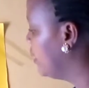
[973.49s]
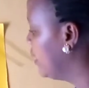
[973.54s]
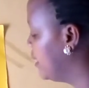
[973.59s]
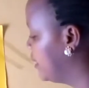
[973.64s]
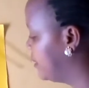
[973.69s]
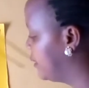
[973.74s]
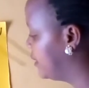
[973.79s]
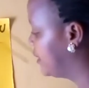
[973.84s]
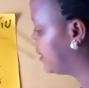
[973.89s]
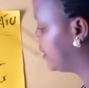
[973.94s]

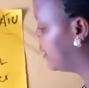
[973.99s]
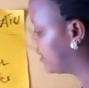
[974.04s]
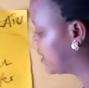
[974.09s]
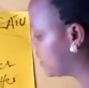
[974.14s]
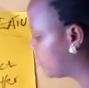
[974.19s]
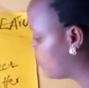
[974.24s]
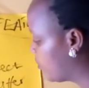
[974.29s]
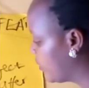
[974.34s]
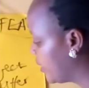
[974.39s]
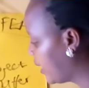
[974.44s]
Then the
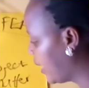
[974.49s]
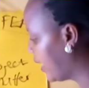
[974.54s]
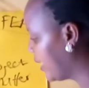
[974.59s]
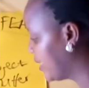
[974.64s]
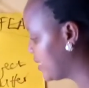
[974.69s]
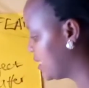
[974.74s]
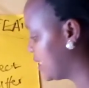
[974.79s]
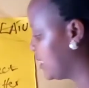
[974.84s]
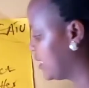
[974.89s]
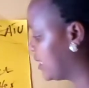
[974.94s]
speaker, I
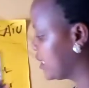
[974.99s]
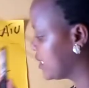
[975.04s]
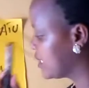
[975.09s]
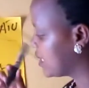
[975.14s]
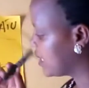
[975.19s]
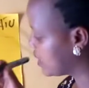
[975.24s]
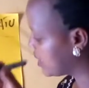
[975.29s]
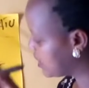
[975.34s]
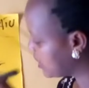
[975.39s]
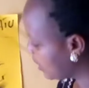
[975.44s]
said it is the
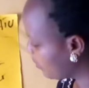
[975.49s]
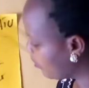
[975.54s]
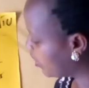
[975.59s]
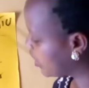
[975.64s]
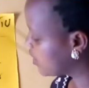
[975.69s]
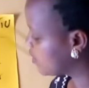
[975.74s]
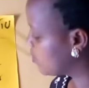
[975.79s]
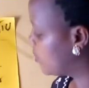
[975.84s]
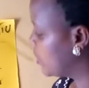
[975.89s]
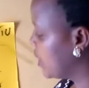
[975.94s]
someone
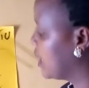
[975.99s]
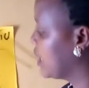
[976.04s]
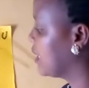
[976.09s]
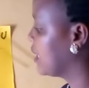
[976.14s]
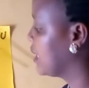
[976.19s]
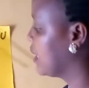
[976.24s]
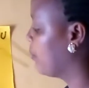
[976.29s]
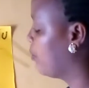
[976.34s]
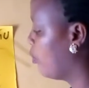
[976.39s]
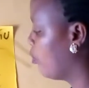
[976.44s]
speaking in the
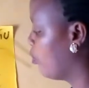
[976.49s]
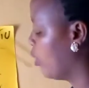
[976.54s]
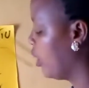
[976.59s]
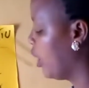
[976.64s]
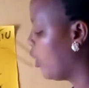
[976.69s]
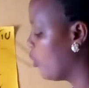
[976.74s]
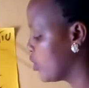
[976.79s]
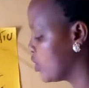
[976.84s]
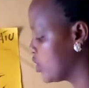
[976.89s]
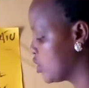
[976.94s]
poem. Here
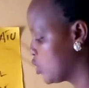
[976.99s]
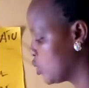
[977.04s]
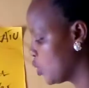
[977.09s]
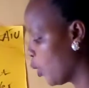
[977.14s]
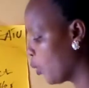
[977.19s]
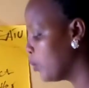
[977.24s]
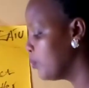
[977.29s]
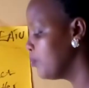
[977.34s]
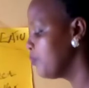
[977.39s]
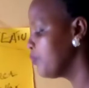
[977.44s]
we saw
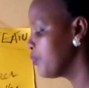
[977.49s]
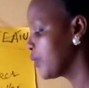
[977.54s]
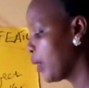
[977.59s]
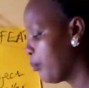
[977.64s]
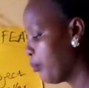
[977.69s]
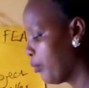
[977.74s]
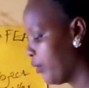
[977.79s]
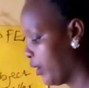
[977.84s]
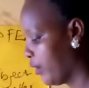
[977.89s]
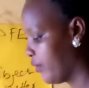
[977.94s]

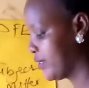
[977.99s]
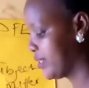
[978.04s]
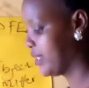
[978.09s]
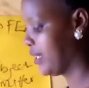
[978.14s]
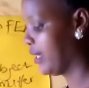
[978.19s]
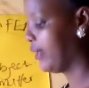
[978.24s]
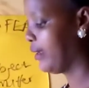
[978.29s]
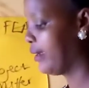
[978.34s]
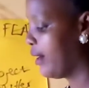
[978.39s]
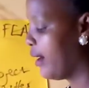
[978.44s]
pronouns
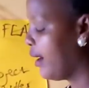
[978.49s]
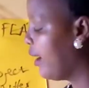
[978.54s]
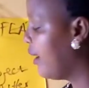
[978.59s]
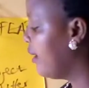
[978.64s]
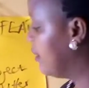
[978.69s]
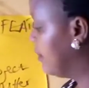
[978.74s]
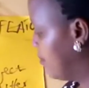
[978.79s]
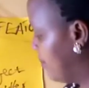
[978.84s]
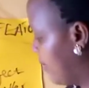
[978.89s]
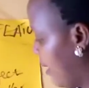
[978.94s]
like I,
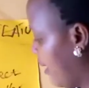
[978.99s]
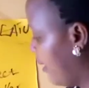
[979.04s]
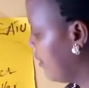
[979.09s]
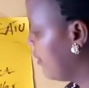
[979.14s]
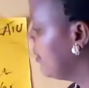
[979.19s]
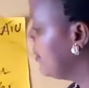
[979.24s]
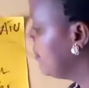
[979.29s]
my.